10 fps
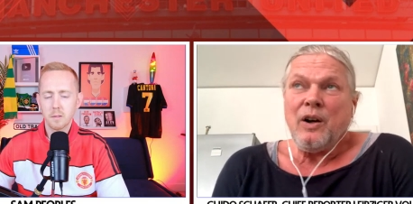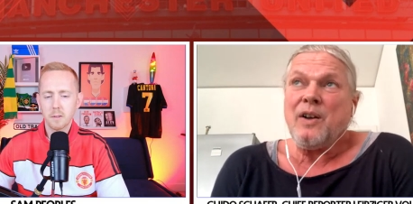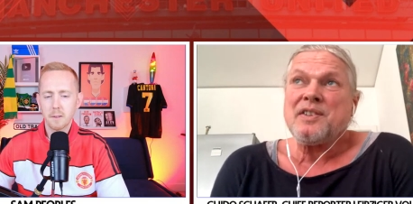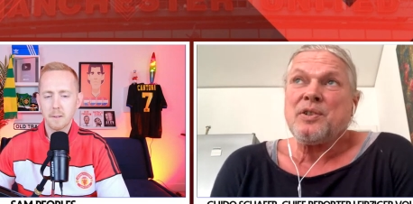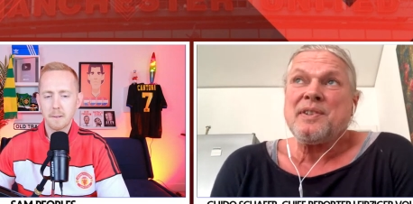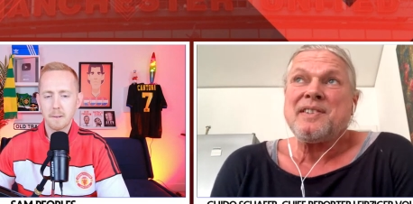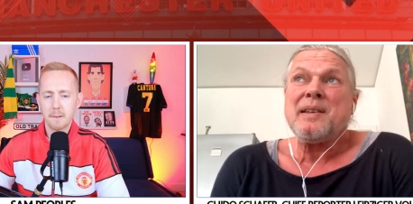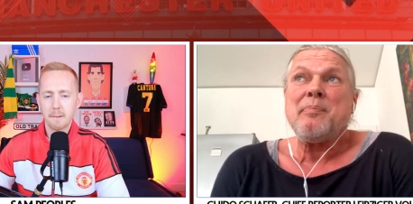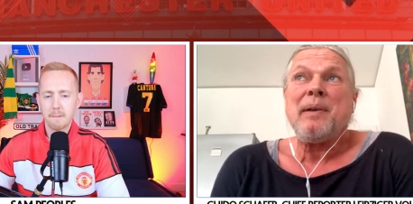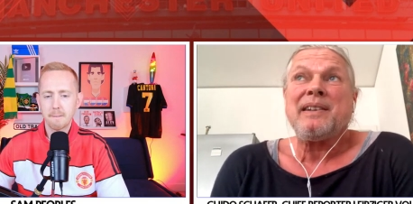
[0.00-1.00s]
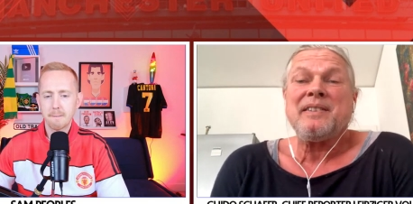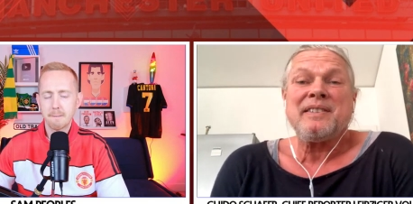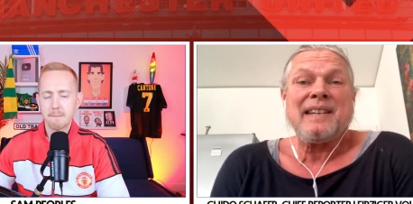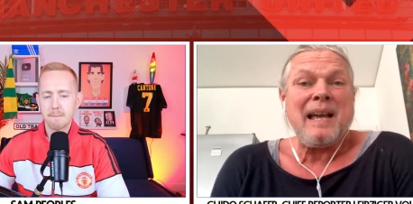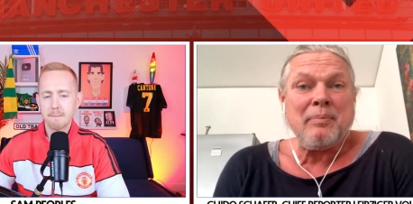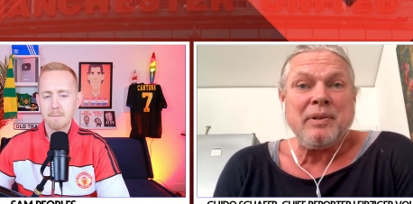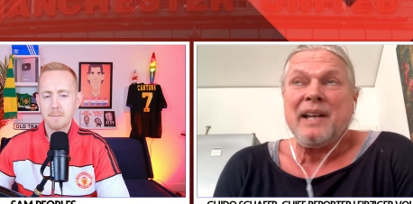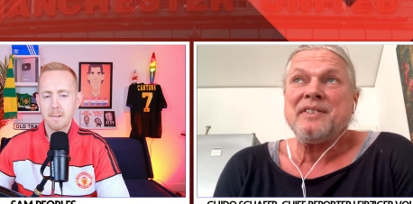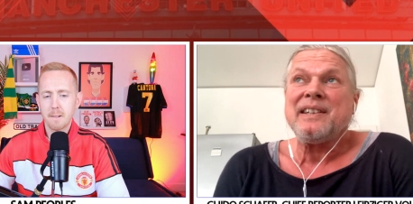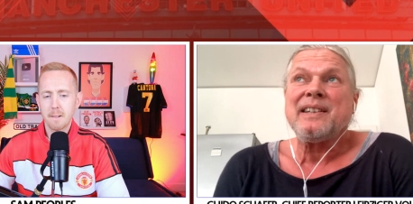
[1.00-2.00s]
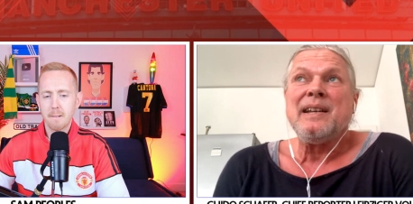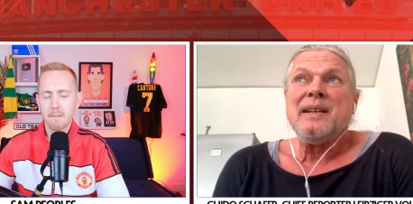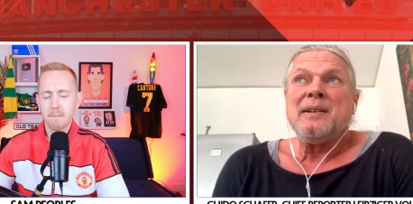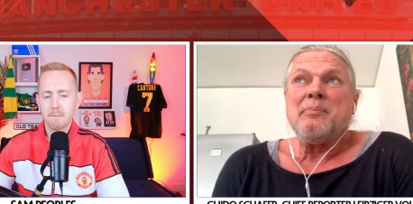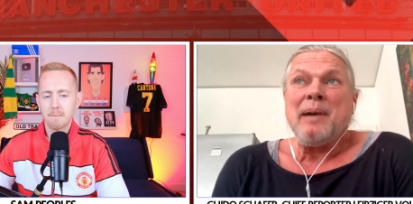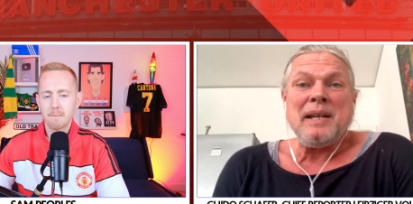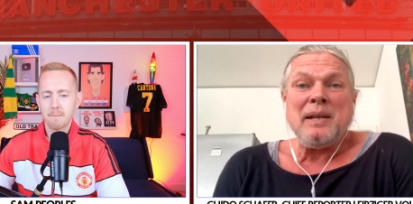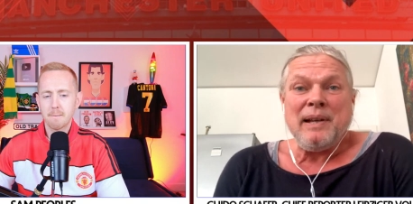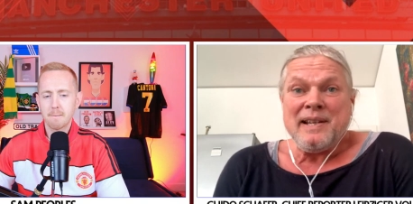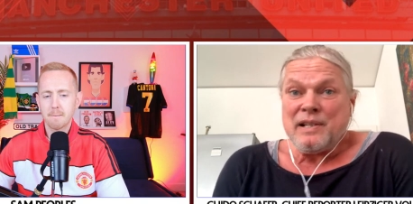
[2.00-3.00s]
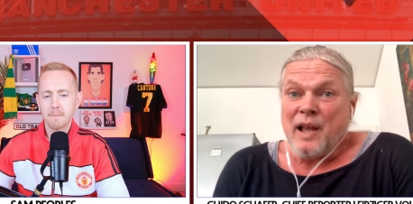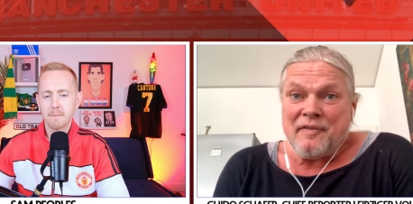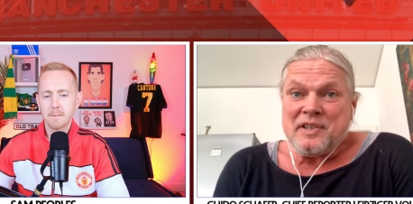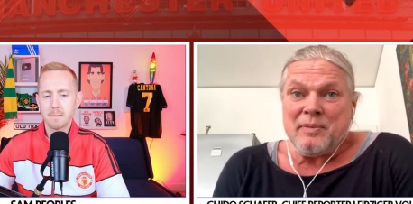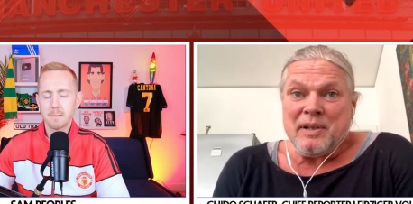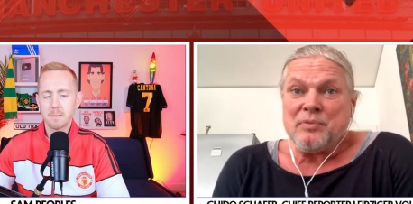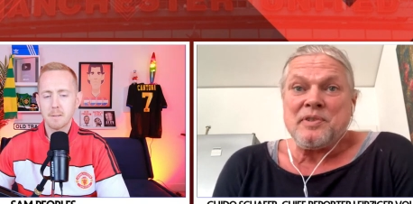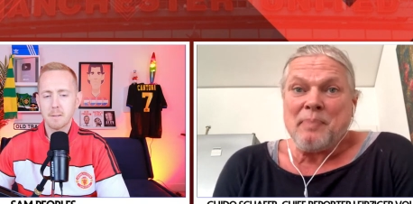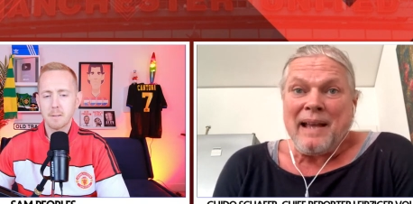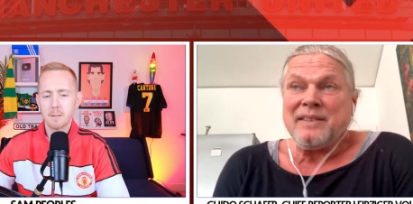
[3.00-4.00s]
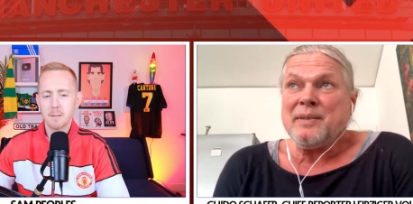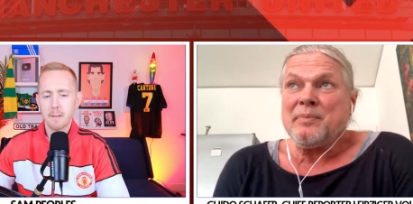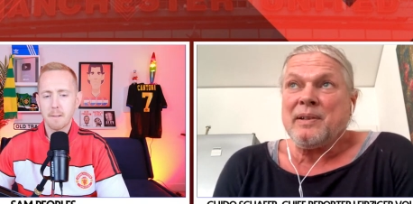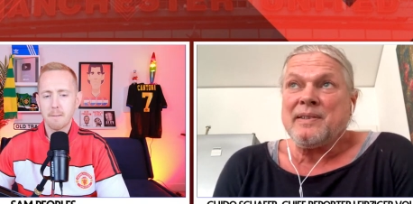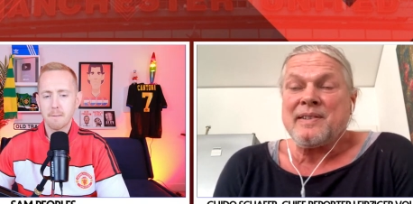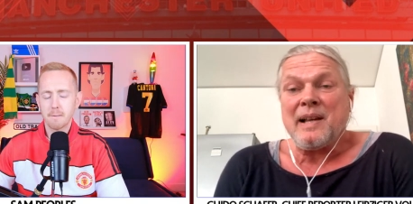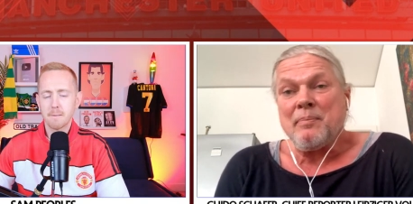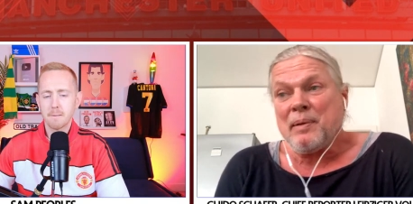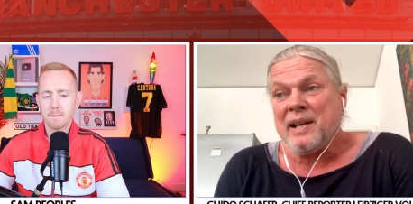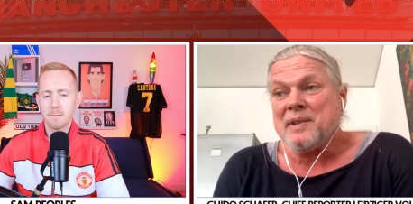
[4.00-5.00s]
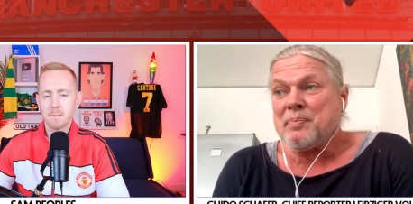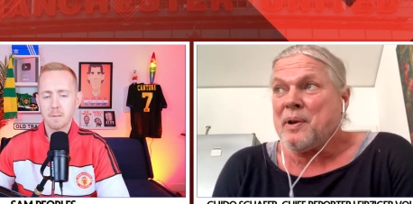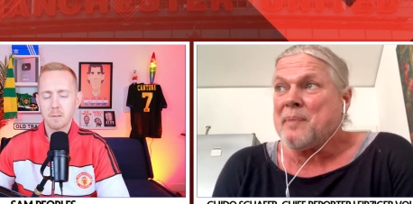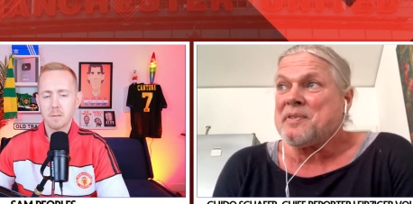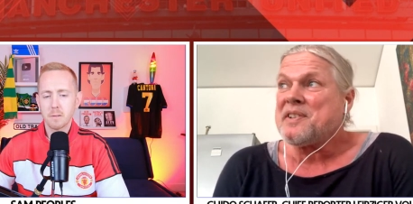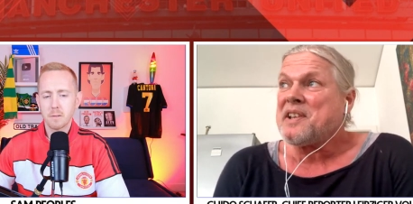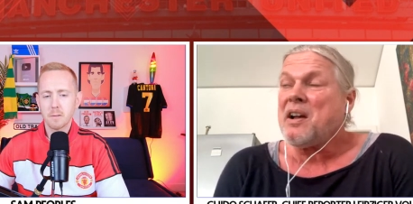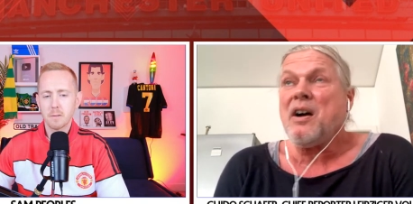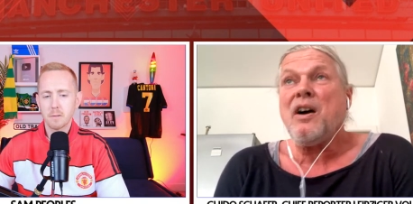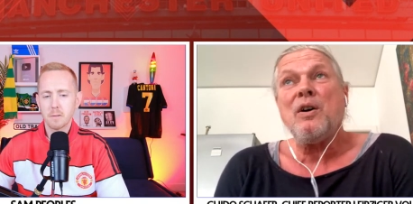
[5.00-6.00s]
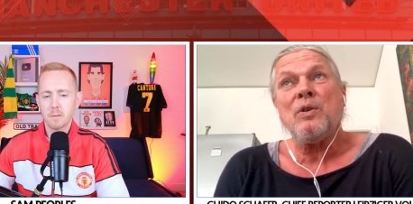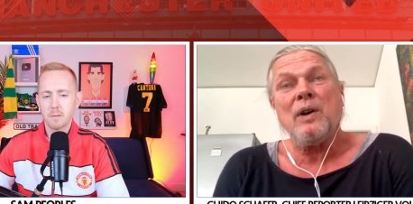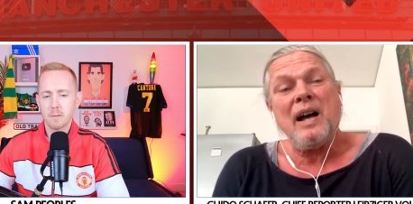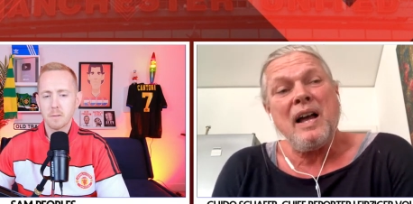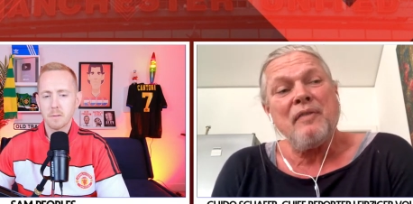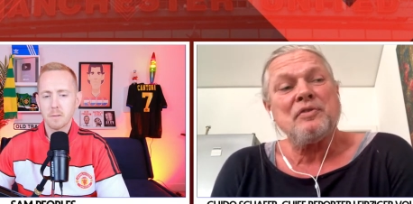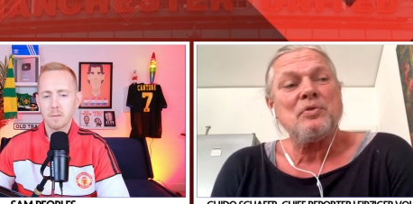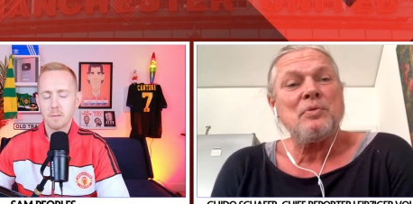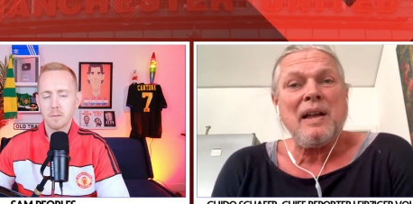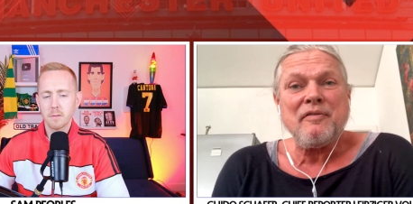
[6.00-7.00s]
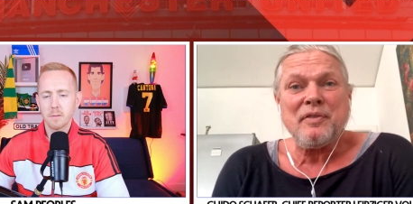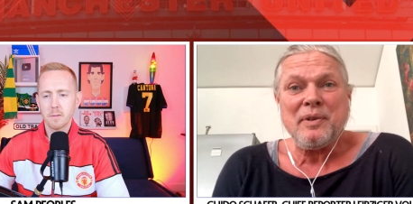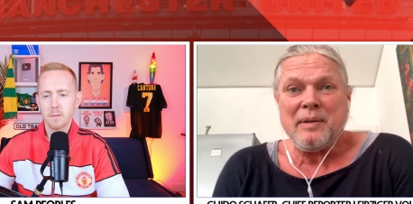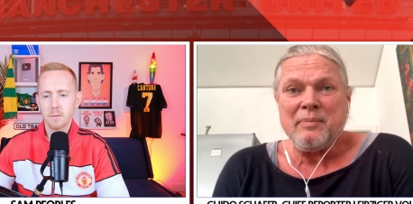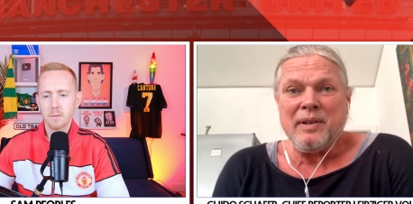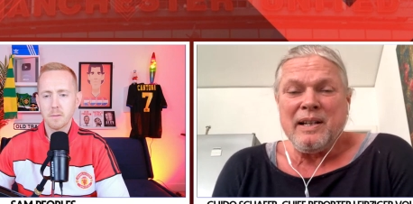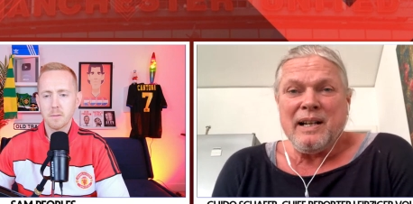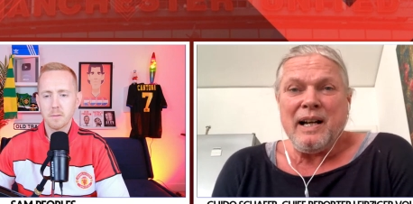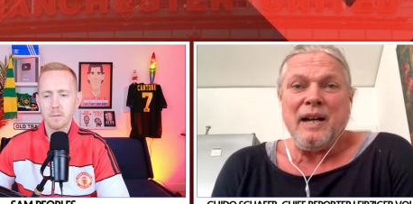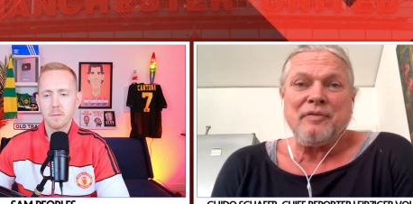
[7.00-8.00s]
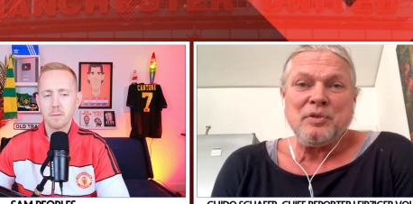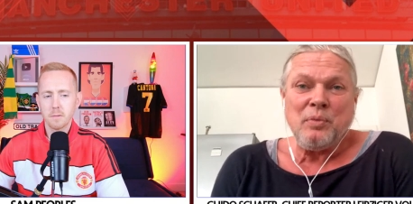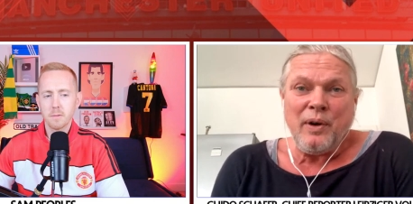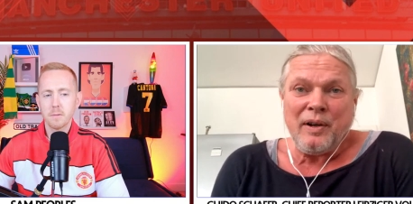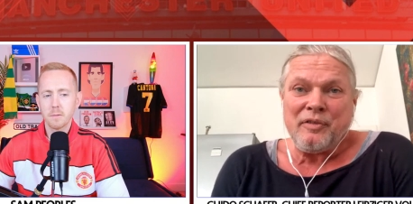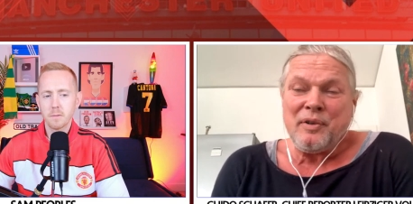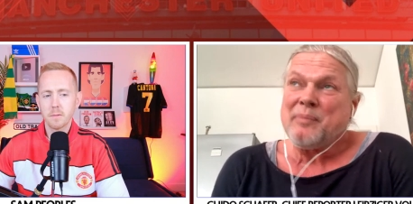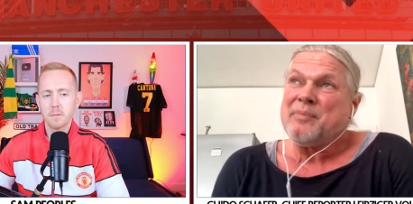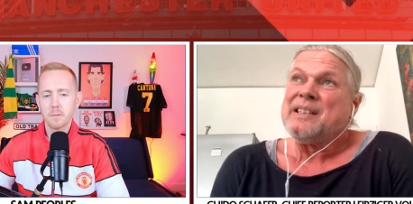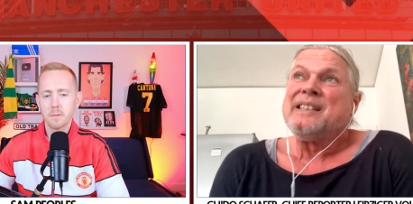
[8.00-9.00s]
Speaker 1: Also, his impact in the cabin. I think many players love him and respect him. And some players, perhaps, they say, "Oh, I have to run for him. I have to work for him."